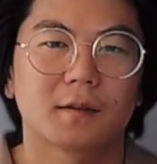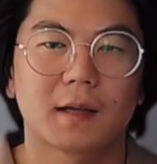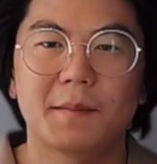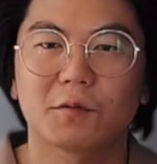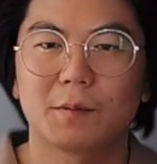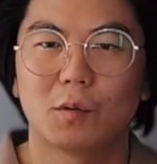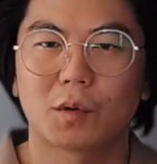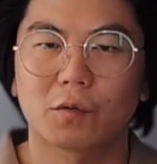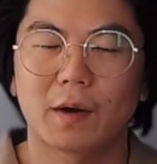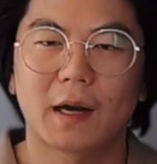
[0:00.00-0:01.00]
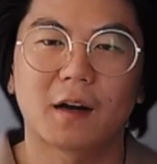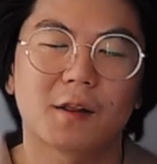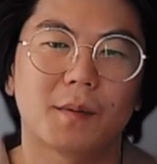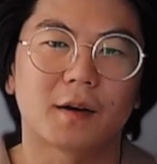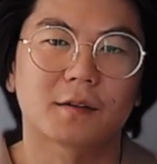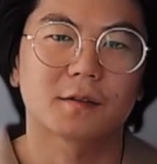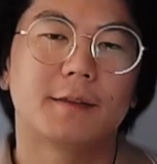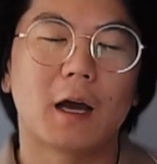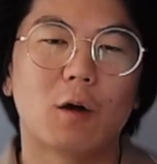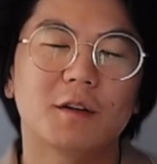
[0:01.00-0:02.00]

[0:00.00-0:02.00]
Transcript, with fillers: TypeScript will work right out of the box. Now,